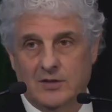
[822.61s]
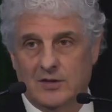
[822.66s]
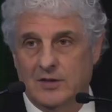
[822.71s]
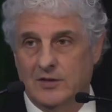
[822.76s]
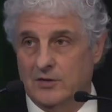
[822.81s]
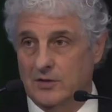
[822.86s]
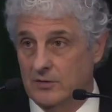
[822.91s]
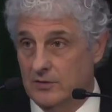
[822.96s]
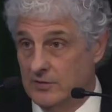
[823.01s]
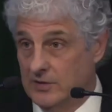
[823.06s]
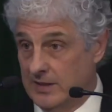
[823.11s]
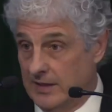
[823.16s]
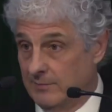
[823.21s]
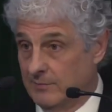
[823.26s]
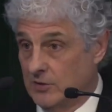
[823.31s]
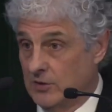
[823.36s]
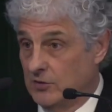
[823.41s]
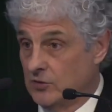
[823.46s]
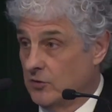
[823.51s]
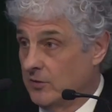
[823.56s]
you can use
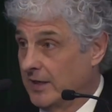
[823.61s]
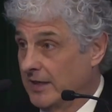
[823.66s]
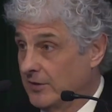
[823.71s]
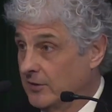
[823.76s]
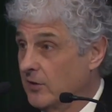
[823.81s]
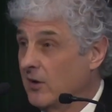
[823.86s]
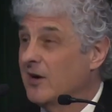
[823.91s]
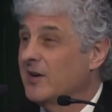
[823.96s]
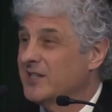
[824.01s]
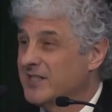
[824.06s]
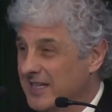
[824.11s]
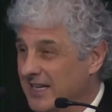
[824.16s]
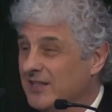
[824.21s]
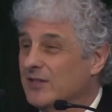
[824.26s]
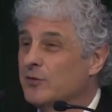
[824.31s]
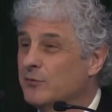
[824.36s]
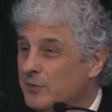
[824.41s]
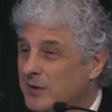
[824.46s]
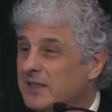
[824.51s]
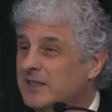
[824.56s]
them to train dogs,
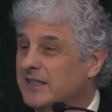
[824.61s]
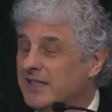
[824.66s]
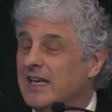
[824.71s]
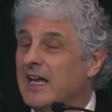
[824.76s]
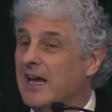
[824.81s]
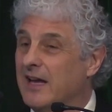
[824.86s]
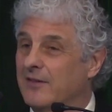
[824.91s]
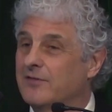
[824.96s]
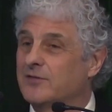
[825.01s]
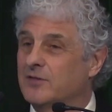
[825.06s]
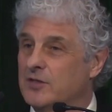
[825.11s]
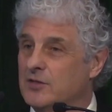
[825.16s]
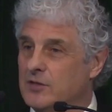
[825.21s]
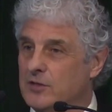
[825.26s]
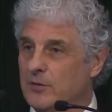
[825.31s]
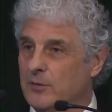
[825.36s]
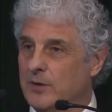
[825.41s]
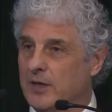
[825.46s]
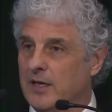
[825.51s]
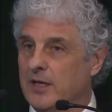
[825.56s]
and you really have to
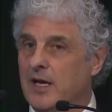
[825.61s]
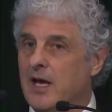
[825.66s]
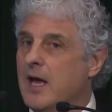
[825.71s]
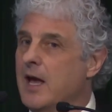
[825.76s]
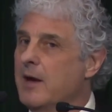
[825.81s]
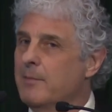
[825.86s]
do it.